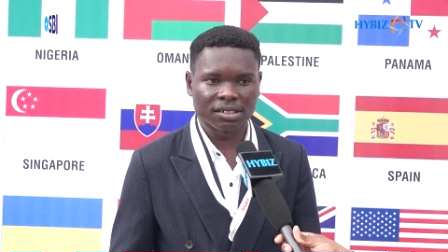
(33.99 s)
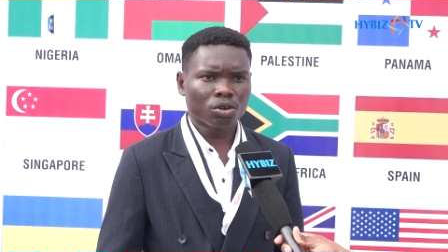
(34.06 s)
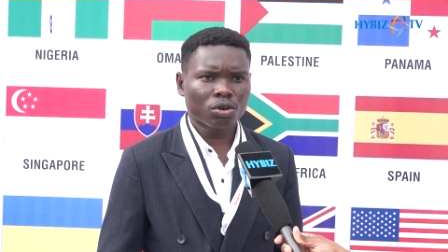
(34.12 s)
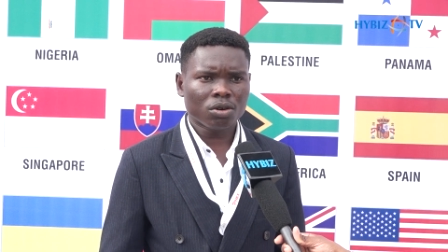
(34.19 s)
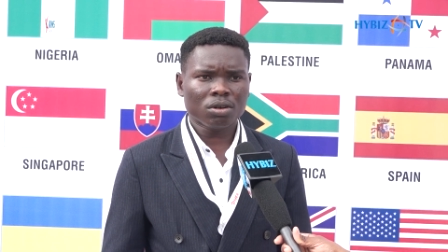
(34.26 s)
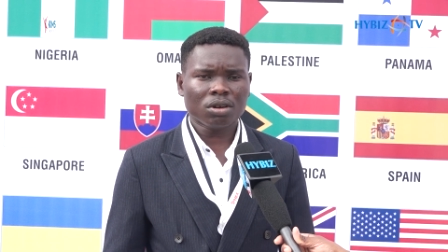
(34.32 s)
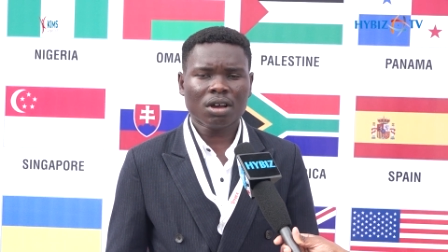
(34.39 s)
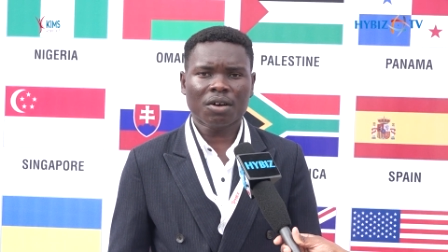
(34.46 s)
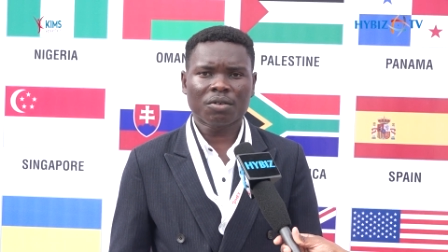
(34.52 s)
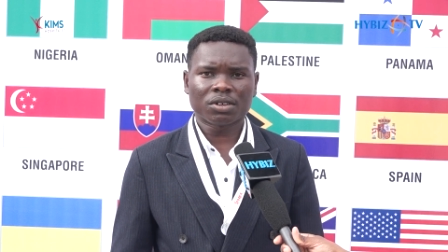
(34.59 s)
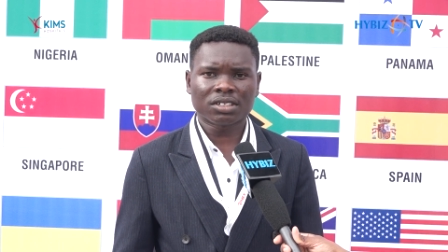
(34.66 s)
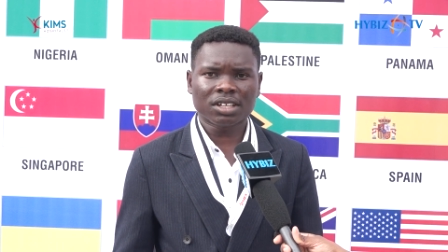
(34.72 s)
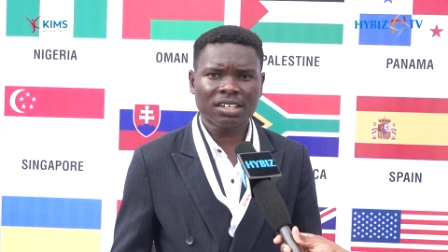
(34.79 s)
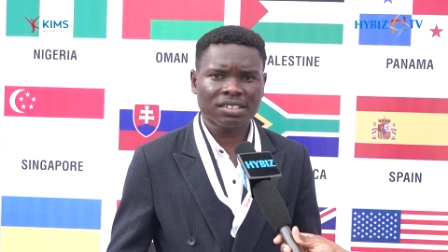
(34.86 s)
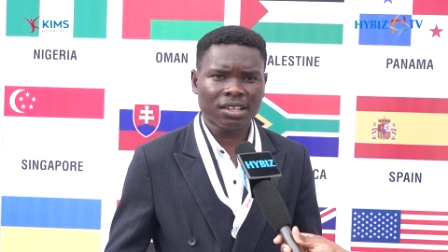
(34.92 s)
So I
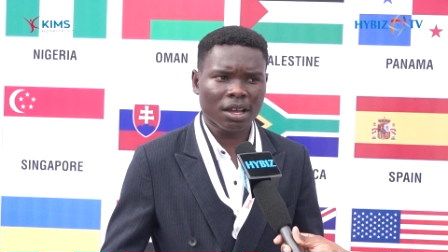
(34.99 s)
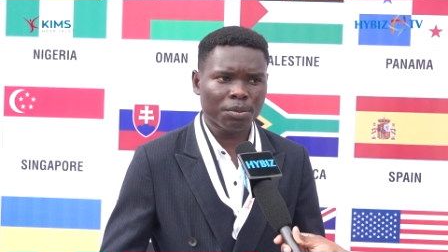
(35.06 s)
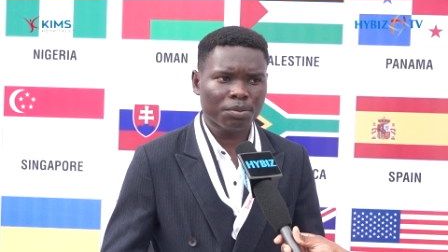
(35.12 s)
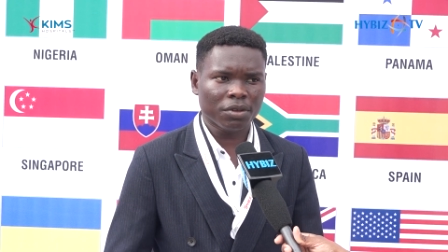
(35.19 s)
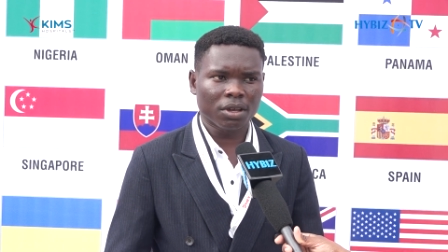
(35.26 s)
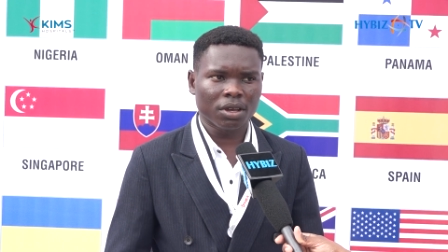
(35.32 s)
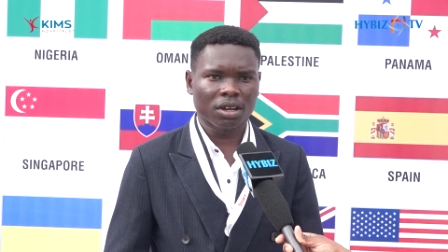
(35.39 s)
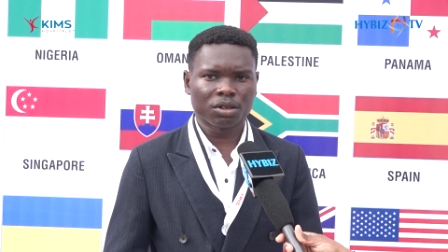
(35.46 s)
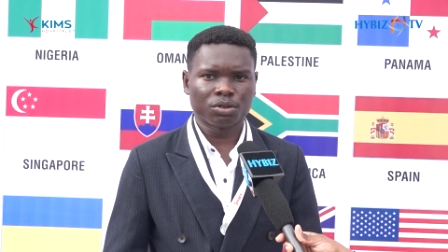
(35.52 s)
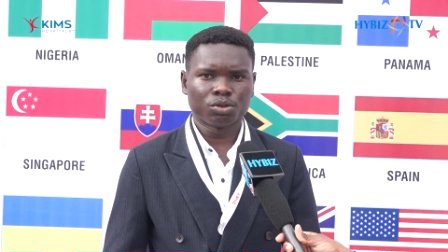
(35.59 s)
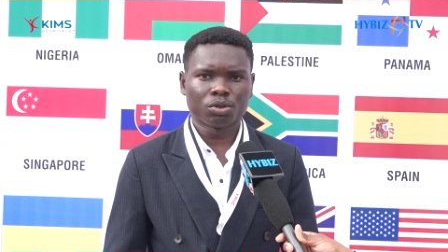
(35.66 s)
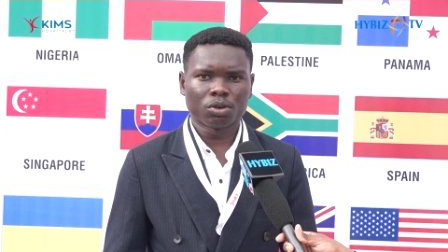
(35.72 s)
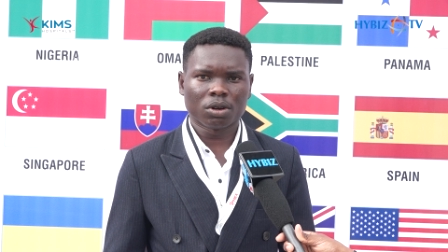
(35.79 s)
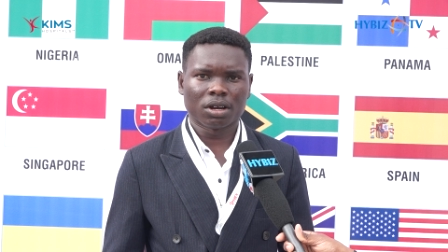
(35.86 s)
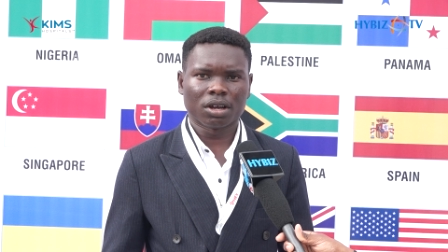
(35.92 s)
was just happy, uh, you
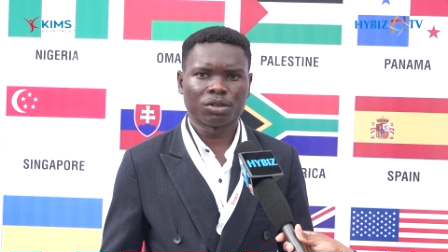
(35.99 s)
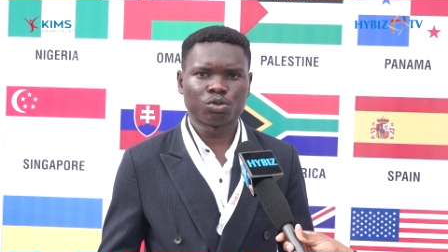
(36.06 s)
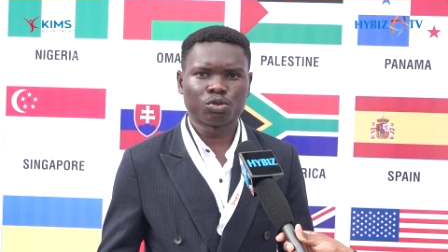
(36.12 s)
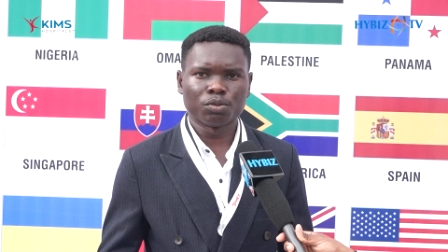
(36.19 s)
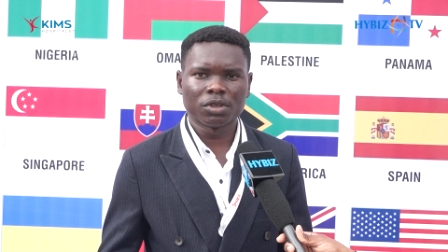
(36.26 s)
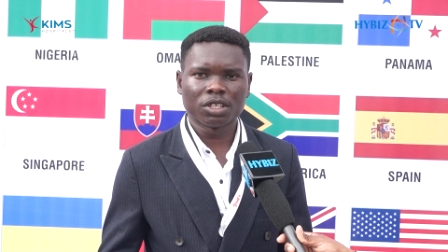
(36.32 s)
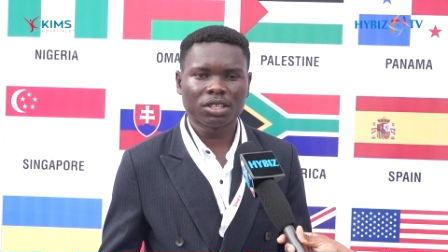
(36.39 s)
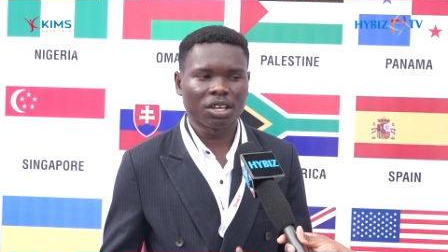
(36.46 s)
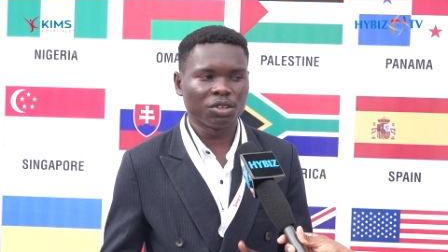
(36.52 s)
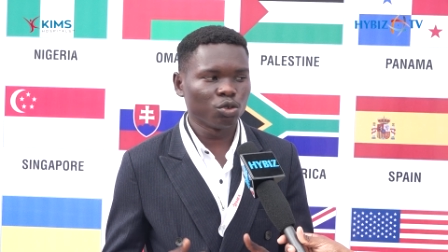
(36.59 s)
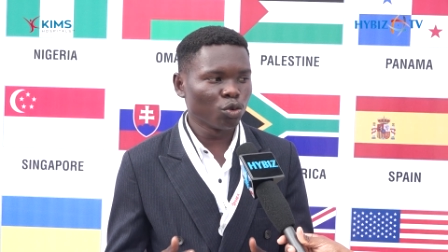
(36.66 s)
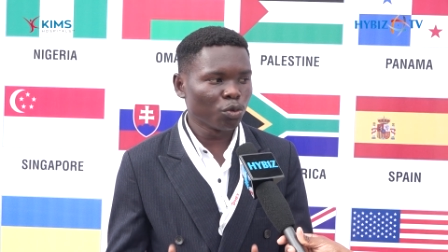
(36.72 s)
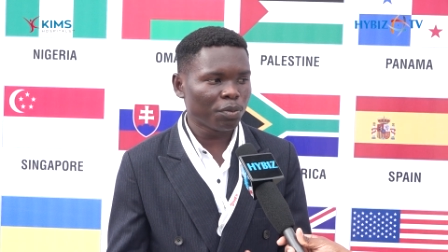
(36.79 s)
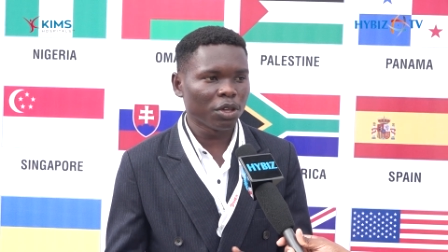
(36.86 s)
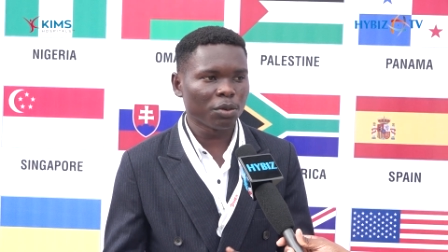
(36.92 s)
know, uh, to meet uh,
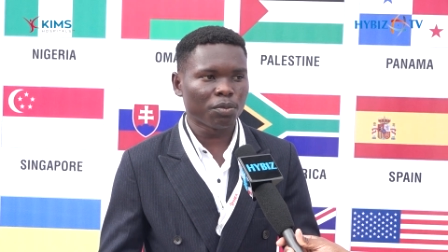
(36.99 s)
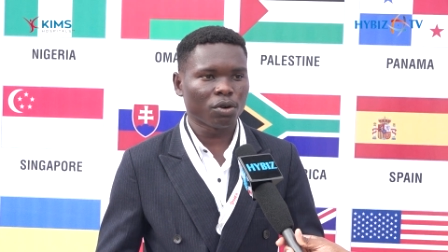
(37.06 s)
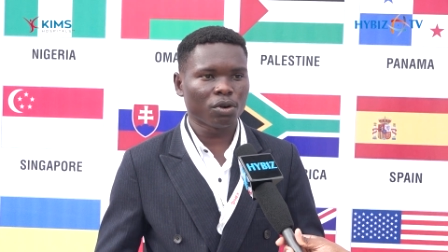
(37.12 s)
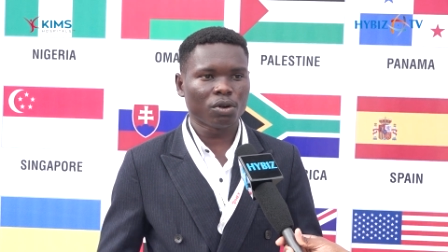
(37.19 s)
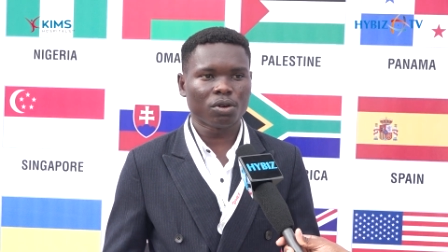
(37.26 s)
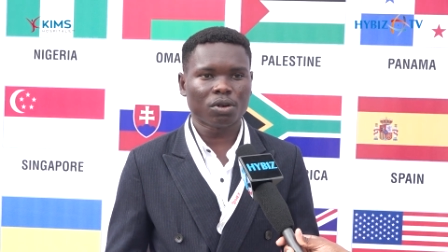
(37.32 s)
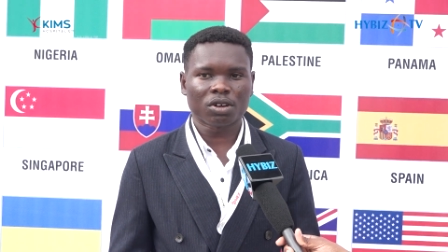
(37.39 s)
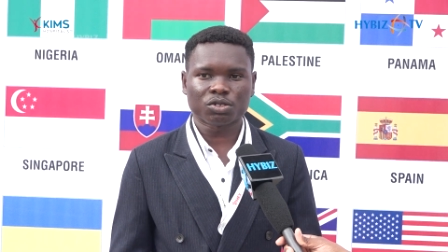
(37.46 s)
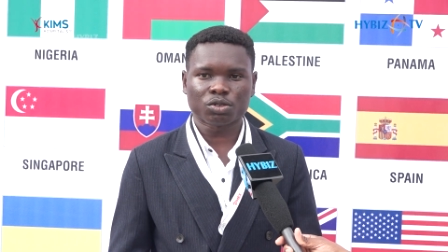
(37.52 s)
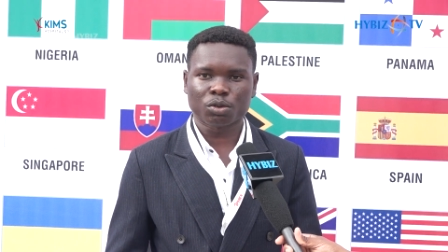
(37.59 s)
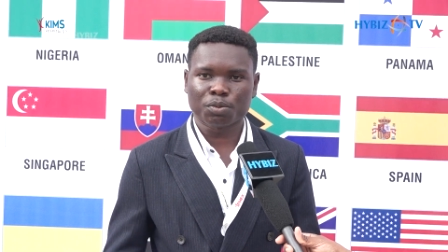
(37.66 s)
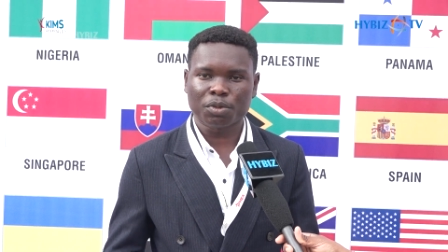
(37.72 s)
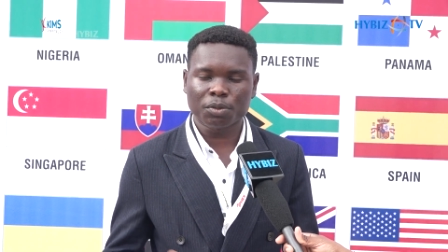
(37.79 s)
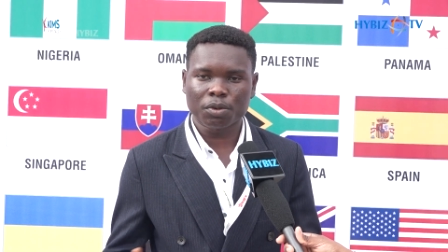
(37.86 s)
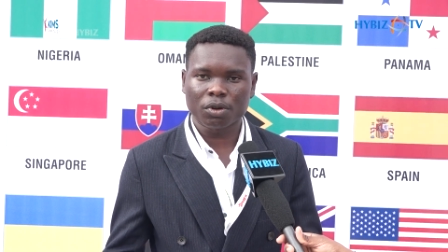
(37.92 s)
new people, also
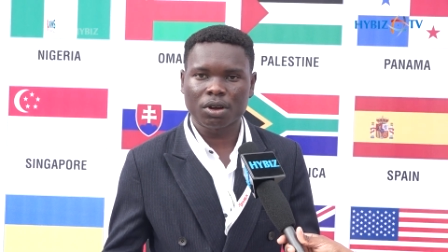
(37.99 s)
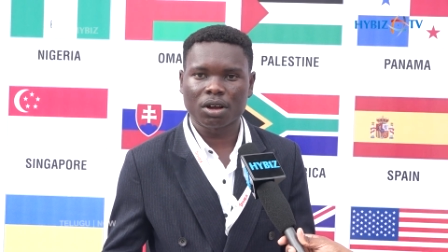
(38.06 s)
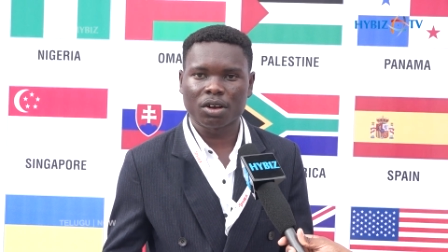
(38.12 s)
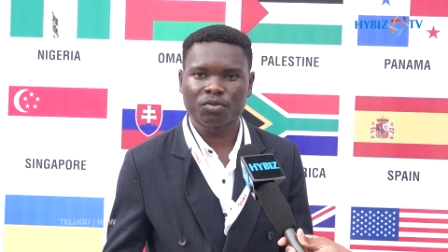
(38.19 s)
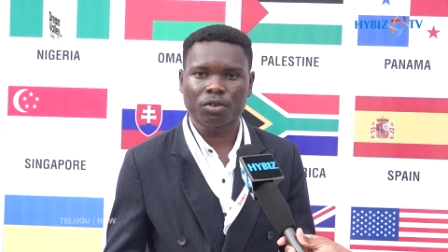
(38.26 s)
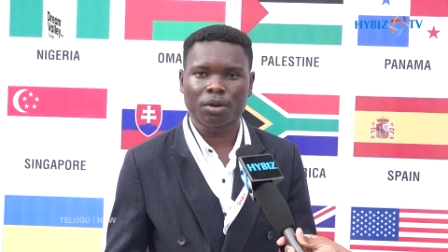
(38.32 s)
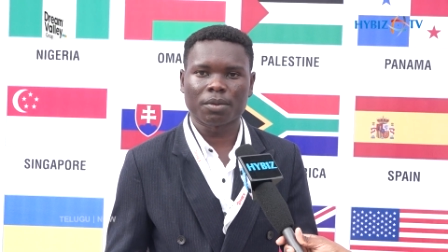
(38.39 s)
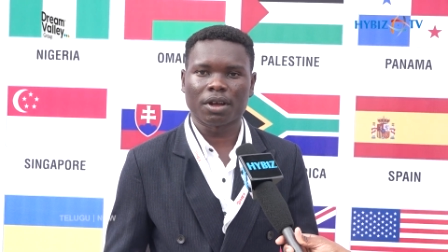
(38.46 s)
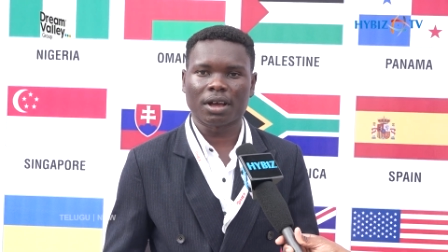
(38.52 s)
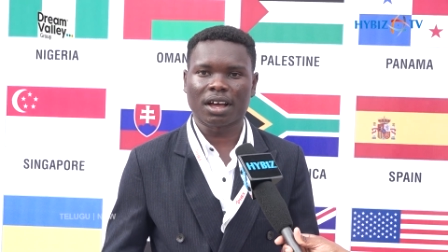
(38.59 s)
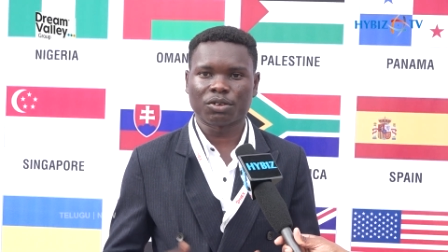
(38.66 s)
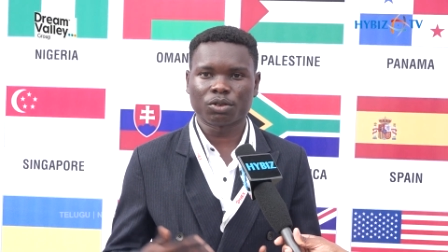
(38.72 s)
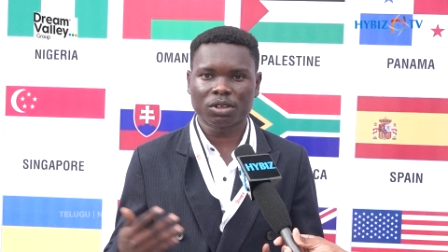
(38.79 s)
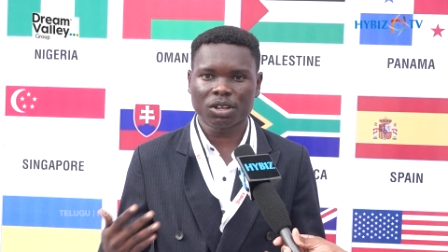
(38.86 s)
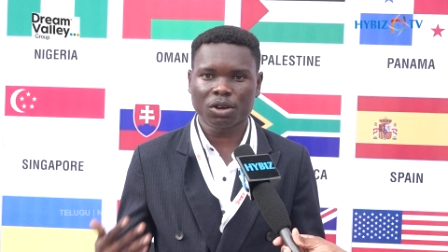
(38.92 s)
people uh, from uh,
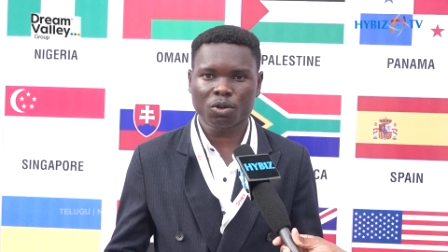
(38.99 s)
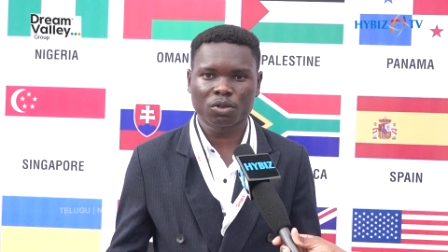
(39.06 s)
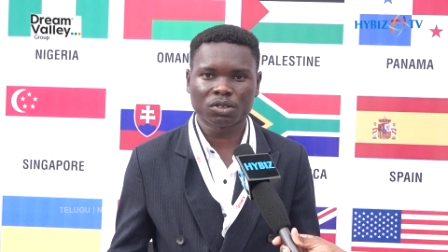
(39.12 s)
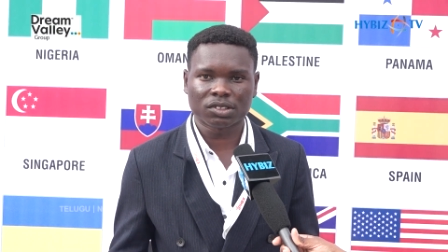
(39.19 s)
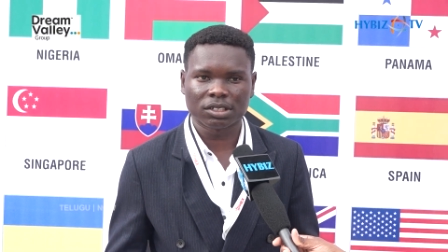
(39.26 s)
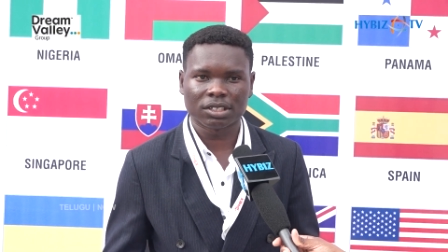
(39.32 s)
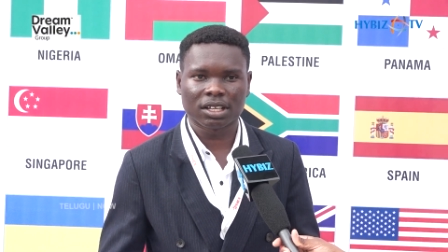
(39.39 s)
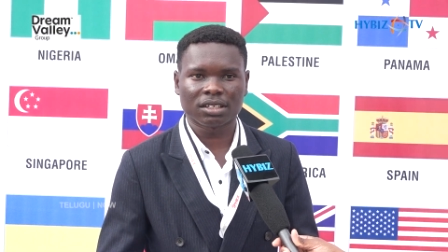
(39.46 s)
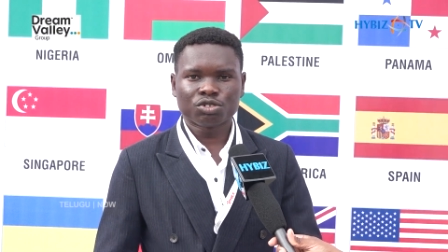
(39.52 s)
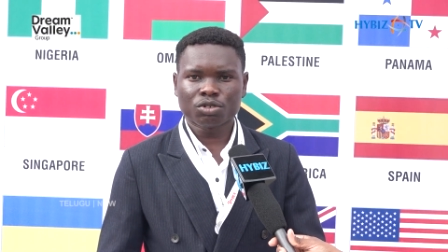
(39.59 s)
another continent.